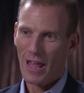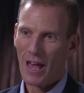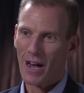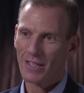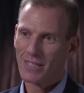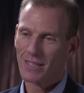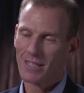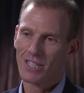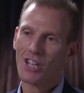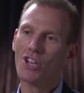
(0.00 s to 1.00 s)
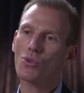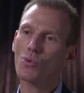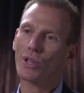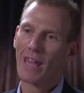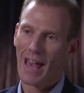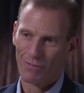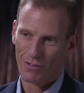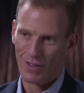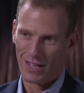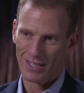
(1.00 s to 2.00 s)
to continually have
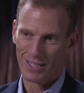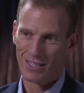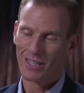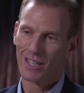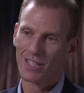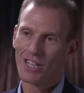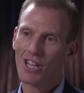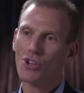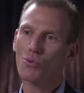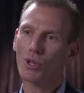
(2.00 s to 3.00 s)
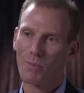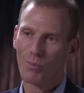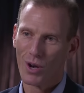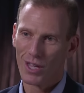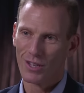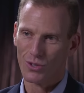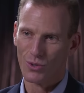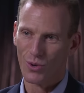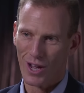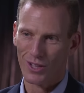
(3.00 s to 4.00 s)
advances, to continually break new
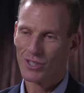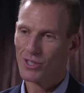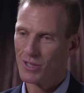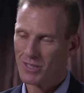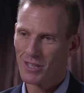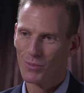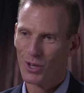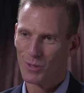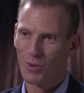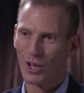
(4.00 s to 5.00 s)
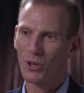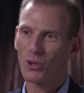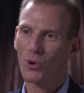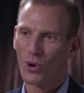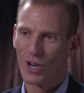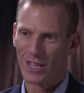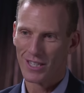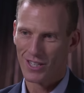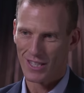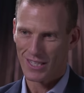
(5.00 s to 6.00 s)
grounds, to in some ways bring glory
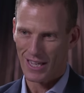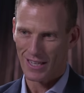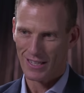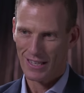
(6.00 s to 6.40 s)
to the state.